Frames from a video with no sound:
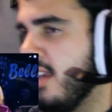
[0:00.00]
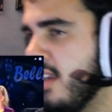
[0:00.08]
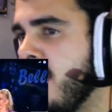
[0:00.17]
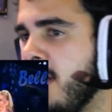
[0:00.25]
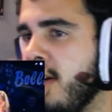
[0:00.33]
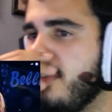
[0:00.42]

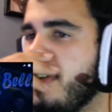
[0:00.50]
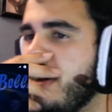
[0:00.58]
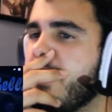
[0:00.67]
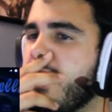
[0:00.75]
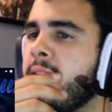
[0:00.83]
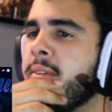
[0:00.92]
Her vibe
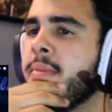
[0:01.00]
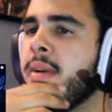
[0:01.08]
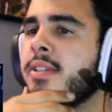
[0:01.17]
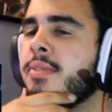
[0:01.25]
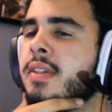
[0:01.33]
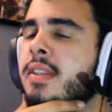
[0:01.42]
kind of reminds
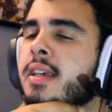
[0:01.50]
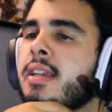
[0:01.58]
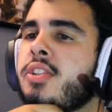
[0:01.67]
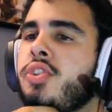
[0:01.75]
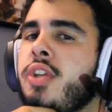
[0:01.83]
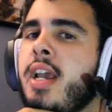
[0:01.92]
me like
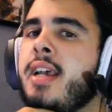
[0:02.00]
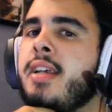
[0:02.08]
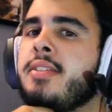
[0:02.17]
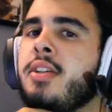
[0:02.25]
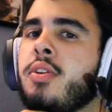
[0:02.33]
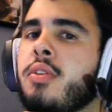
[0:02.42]
jazzy
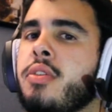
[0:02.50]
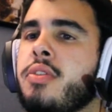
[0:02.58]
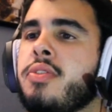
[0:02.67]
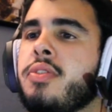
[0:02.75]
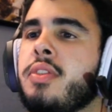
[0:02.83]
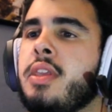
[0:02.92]
or
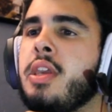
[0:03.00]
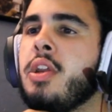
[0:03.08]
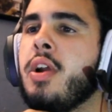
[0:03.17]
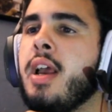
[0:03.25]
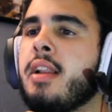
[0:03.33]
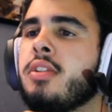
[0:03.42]

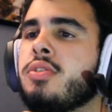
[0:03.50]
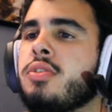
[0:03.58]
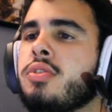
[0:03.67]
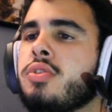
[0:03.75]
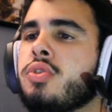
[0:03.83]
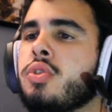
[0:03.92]

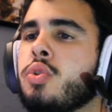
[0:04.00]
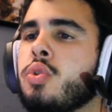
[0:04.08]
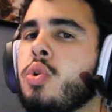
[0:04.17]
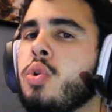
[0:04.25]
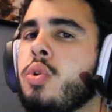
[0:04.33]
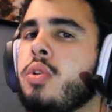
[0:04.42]

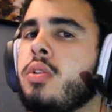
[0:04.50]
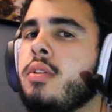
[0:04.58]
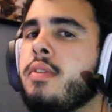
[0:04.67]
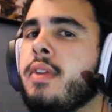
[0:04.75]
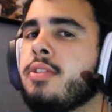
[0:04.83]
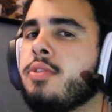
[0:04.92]
theatrical, if
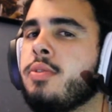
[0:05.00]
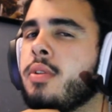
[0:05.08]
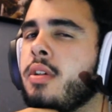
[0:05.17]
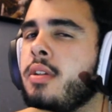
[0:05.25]
that's a word.